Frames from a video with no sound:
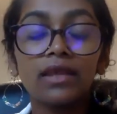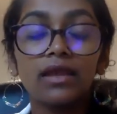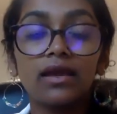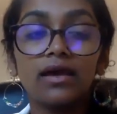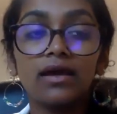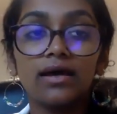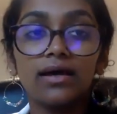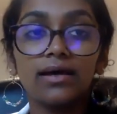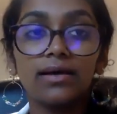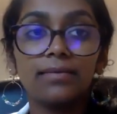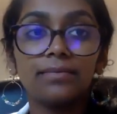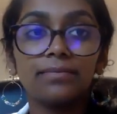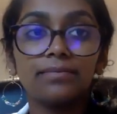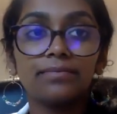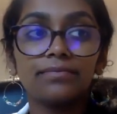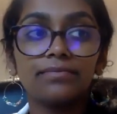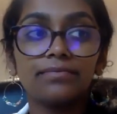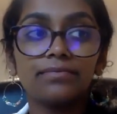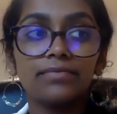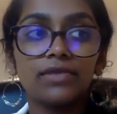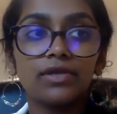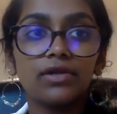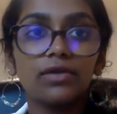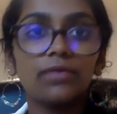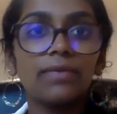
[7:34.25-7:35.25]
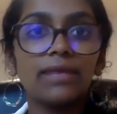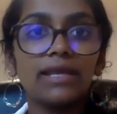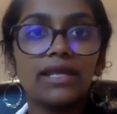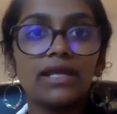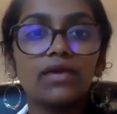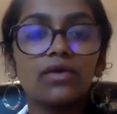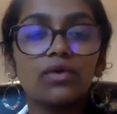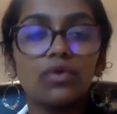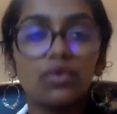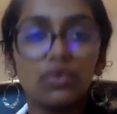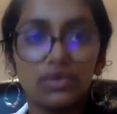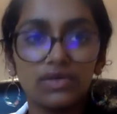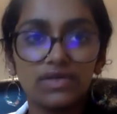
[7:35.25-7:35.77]
Um, you know, many
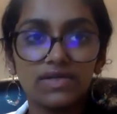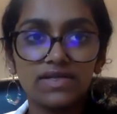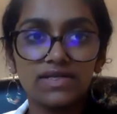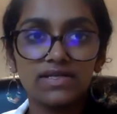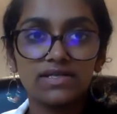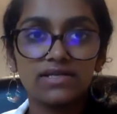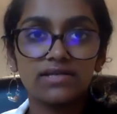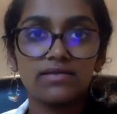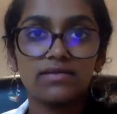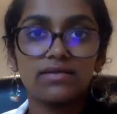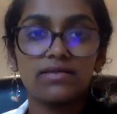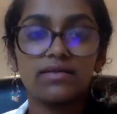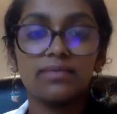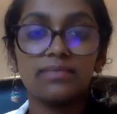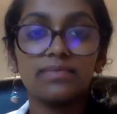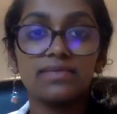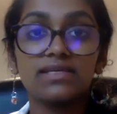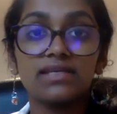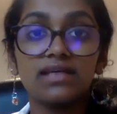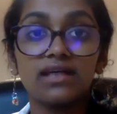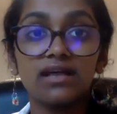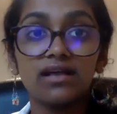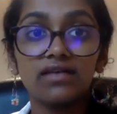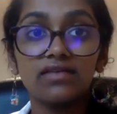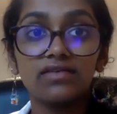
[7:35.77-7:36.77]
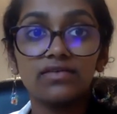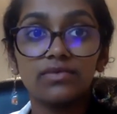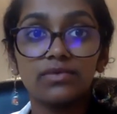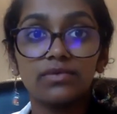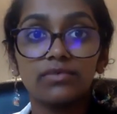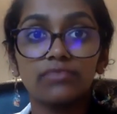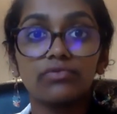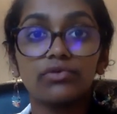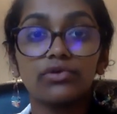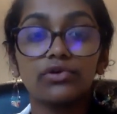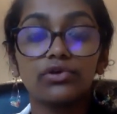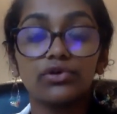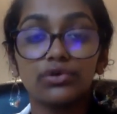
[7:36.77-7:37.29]
courses themselves
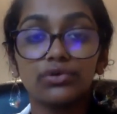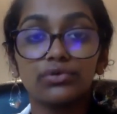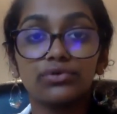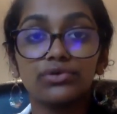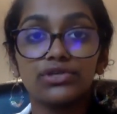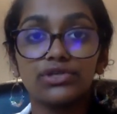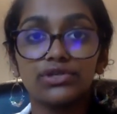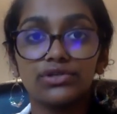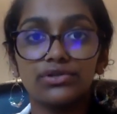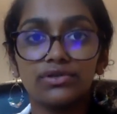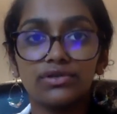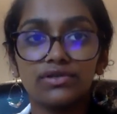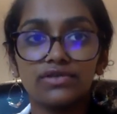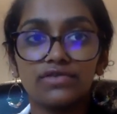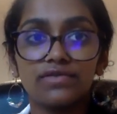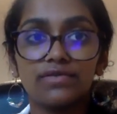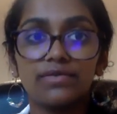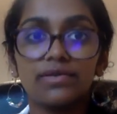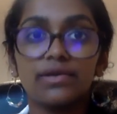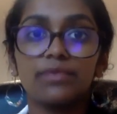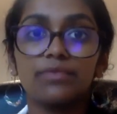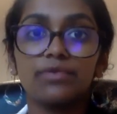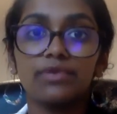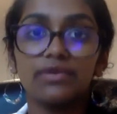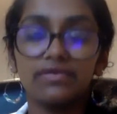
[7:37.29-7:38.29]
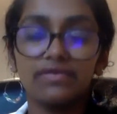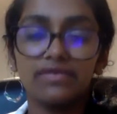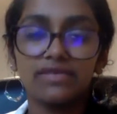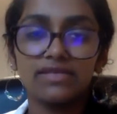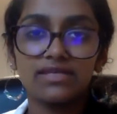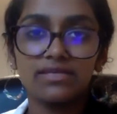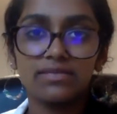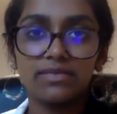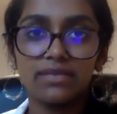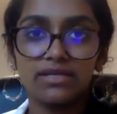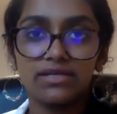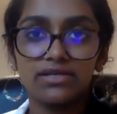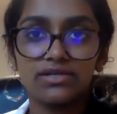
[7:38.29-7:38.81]
will recruit students from their previous
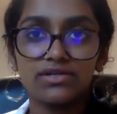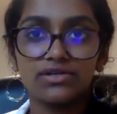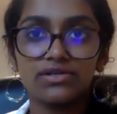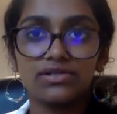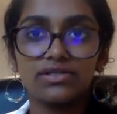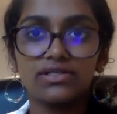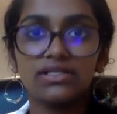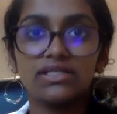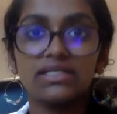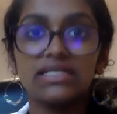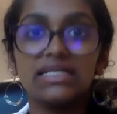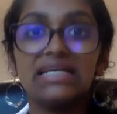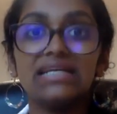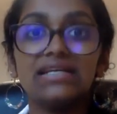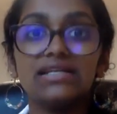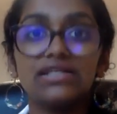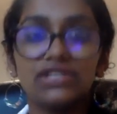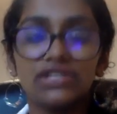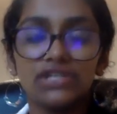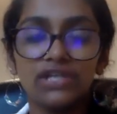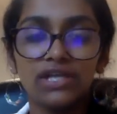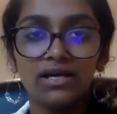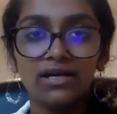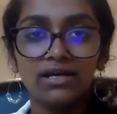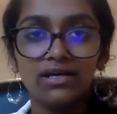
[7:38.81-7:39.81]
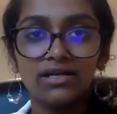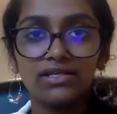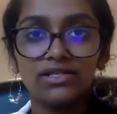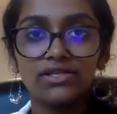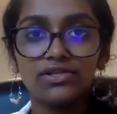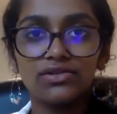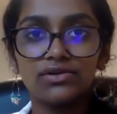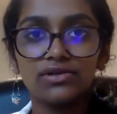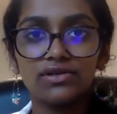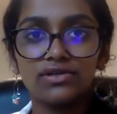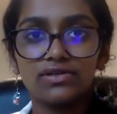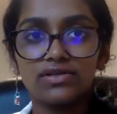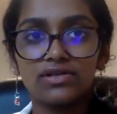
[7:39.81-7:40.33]
semesters to teach
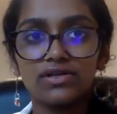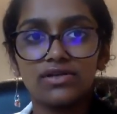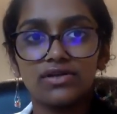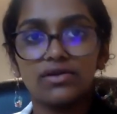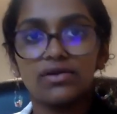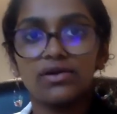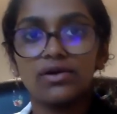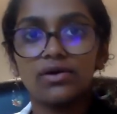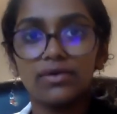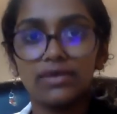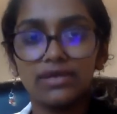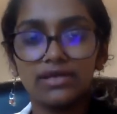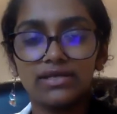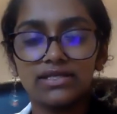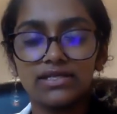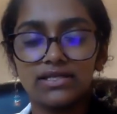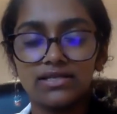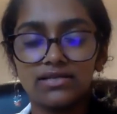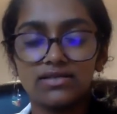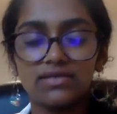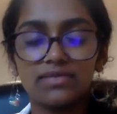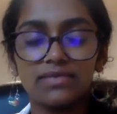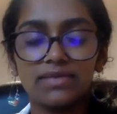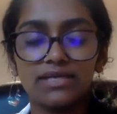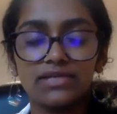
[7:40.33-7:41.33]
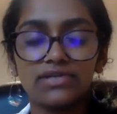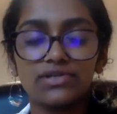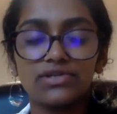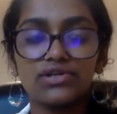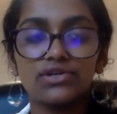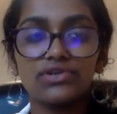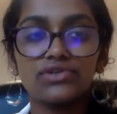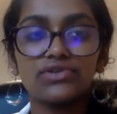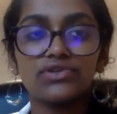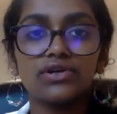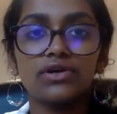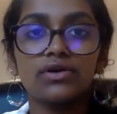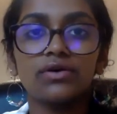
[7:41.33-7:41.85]
students, you know, going into the semester.
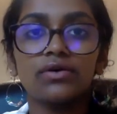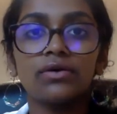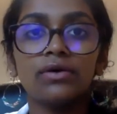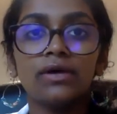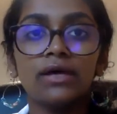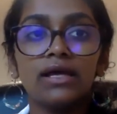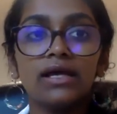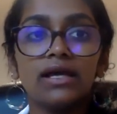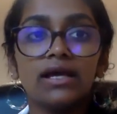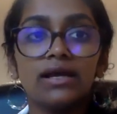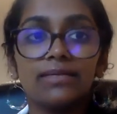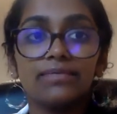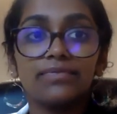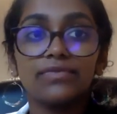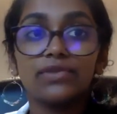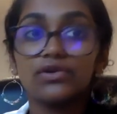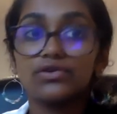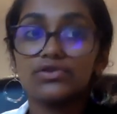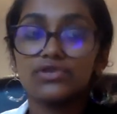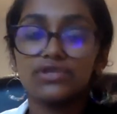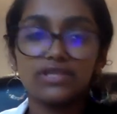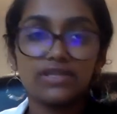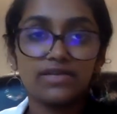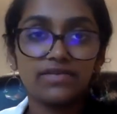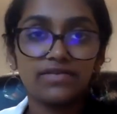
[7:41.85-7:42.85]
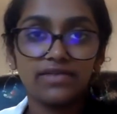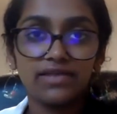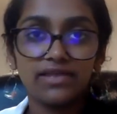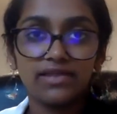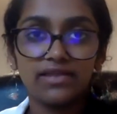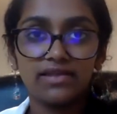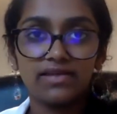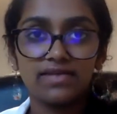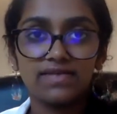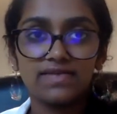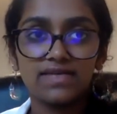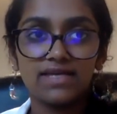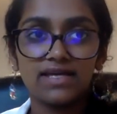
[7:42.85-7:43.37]
So those are definitely
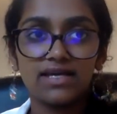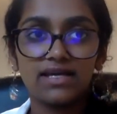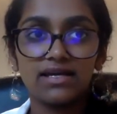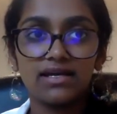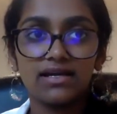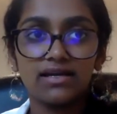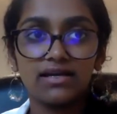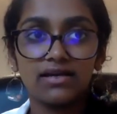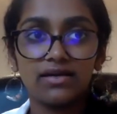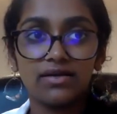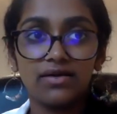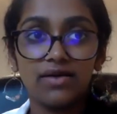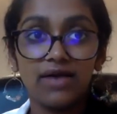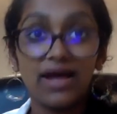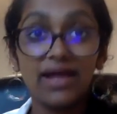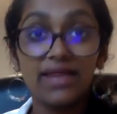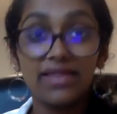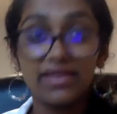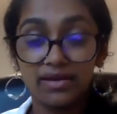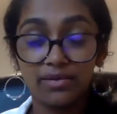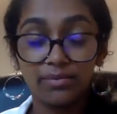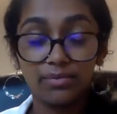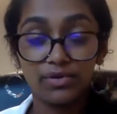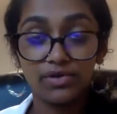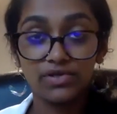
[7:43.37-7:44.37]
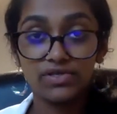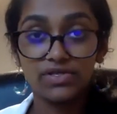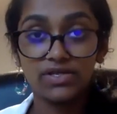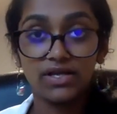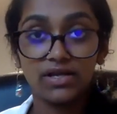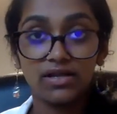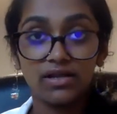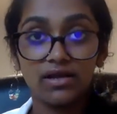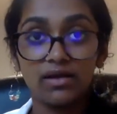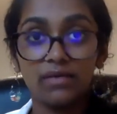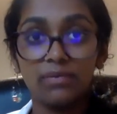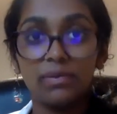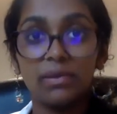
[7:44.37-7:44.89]
things that, you know, I think personally a
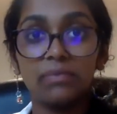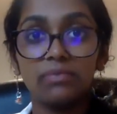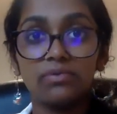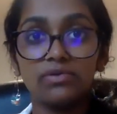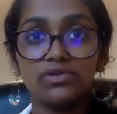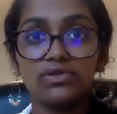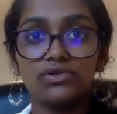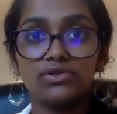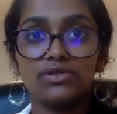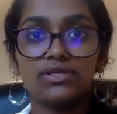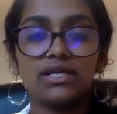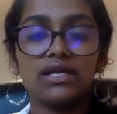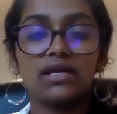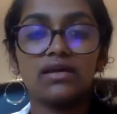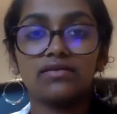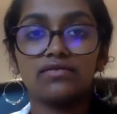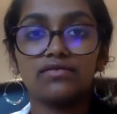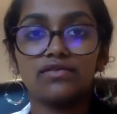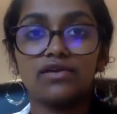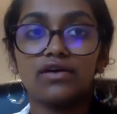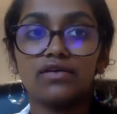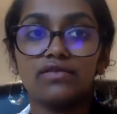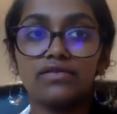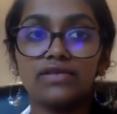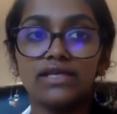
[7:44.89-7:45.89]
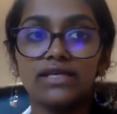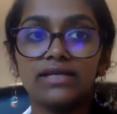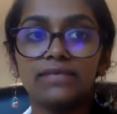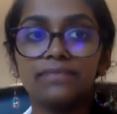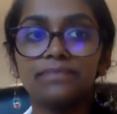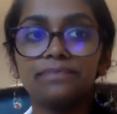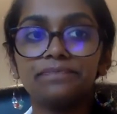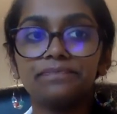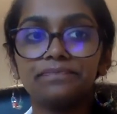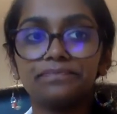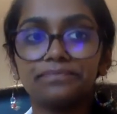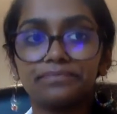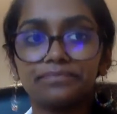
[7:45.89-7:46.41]
lot of people choose to get involved in.